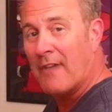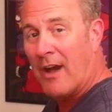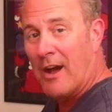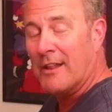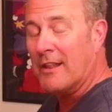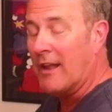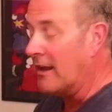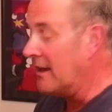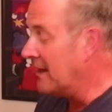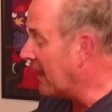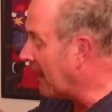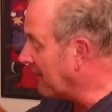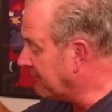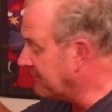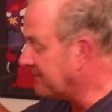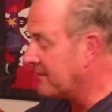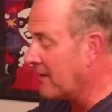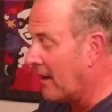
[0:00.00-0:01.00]
I
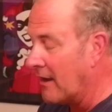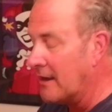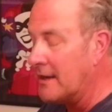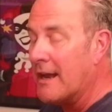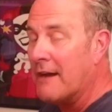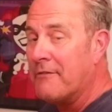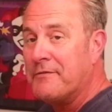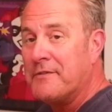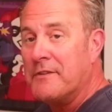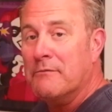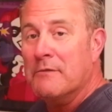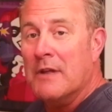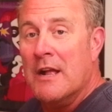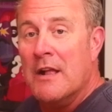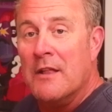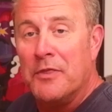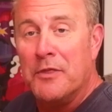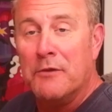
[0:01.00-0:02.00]
love
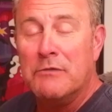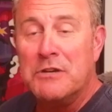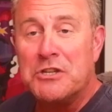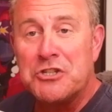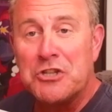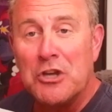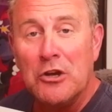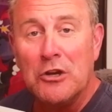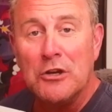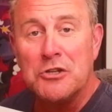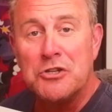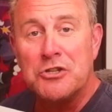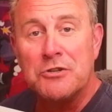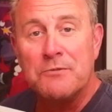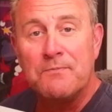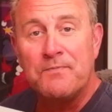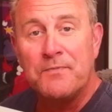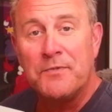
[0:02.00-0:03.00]
the
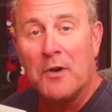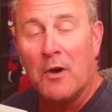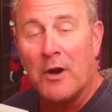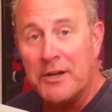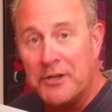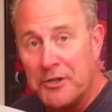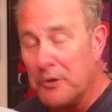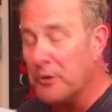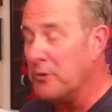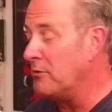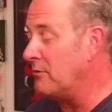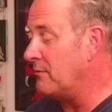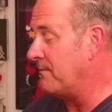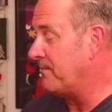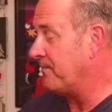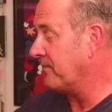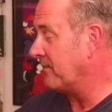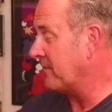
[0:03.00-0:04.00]
research that I do
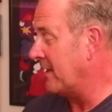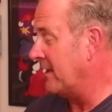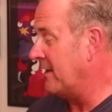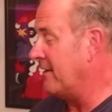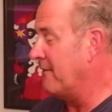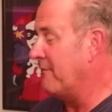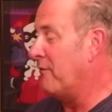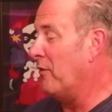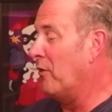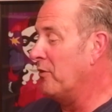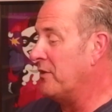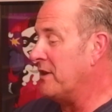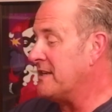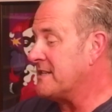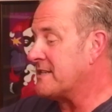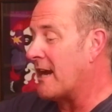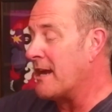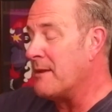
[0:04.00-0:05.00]
for
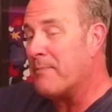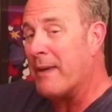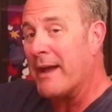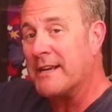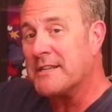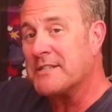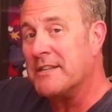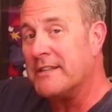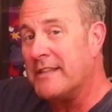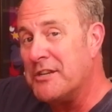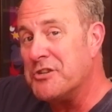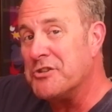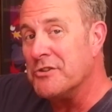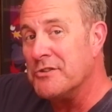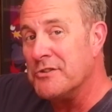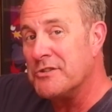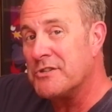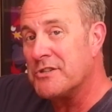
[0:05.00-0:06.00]
these Apex
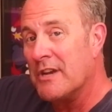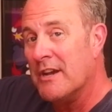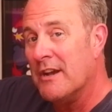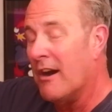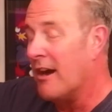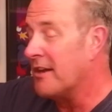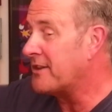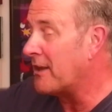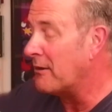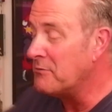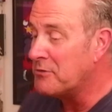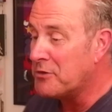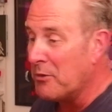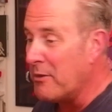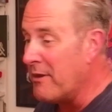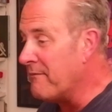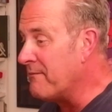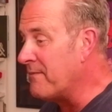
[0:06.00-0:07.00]
editions. I don't
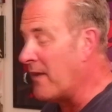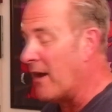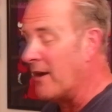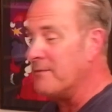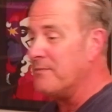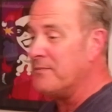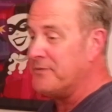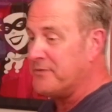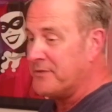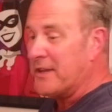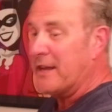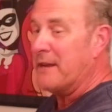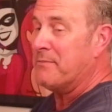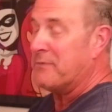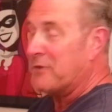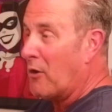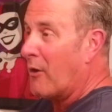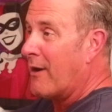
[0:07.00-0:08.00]
do it
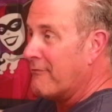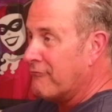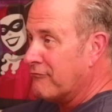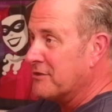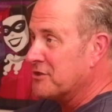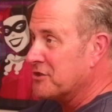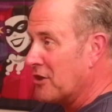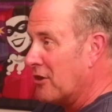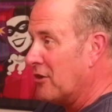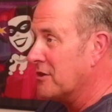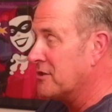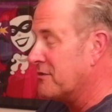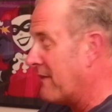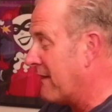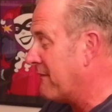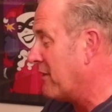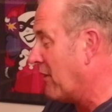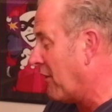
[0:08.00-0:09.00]
deep dive research
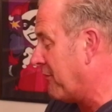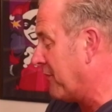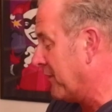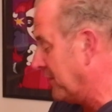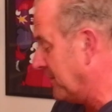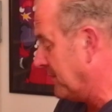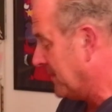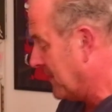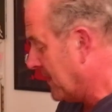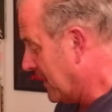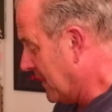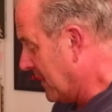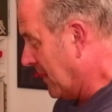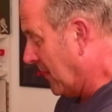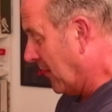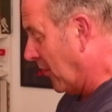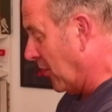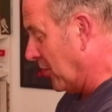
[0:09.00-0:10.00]
very often
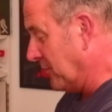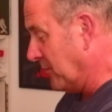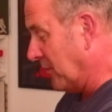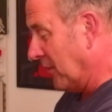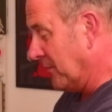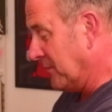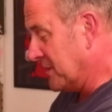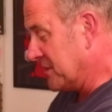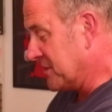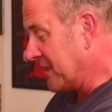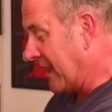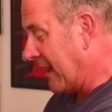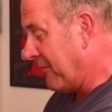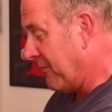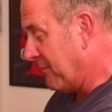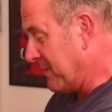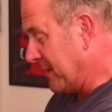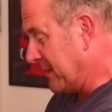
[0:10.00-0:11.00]
on the
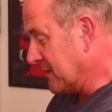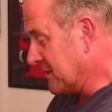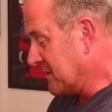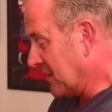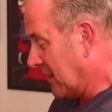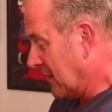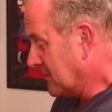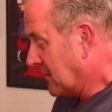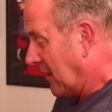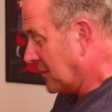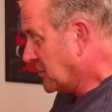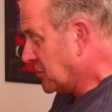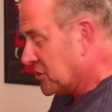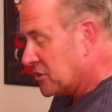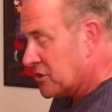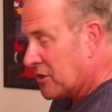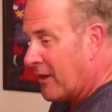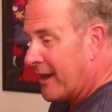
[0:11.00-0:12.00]
stuff, because I
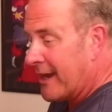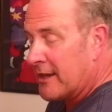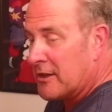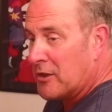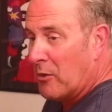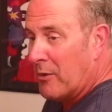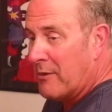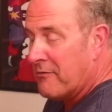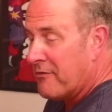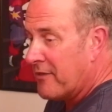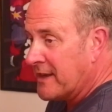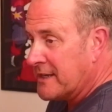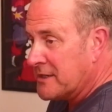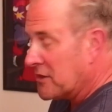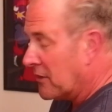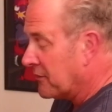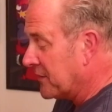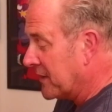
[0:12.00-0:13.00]
just like doing
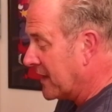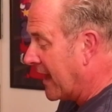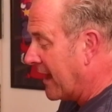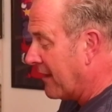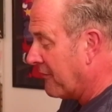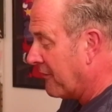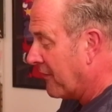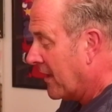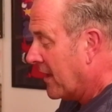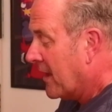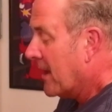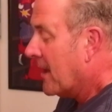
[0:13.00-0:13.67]
things off the cuff.